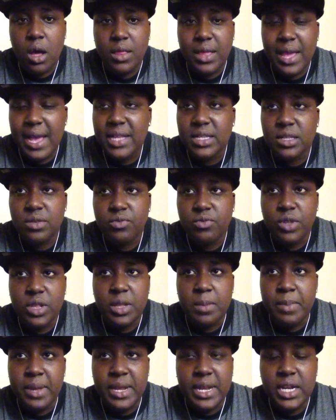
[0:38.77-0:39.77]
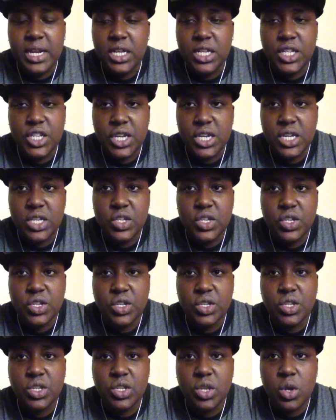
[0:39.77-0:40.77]
There hasn't really been any
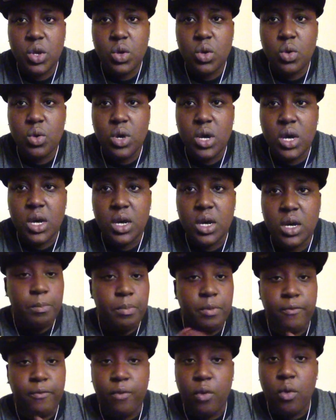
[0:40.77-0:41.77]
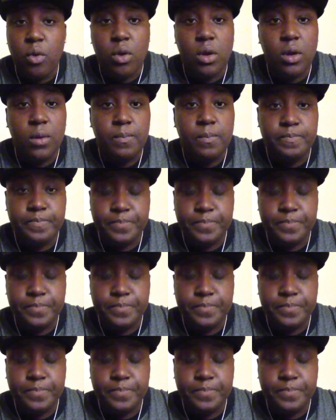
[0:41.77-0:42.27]
changes. So before,